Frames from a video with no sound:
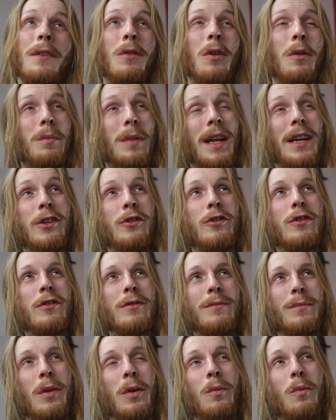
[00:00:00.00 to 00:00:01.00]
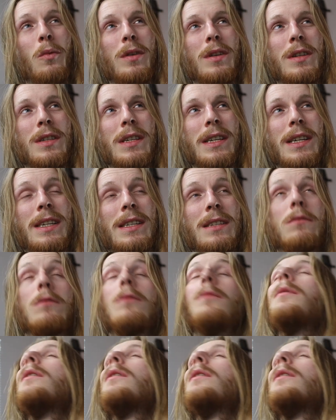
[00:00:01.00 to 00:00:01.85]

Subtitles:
I'm not plagiarism, but what it is.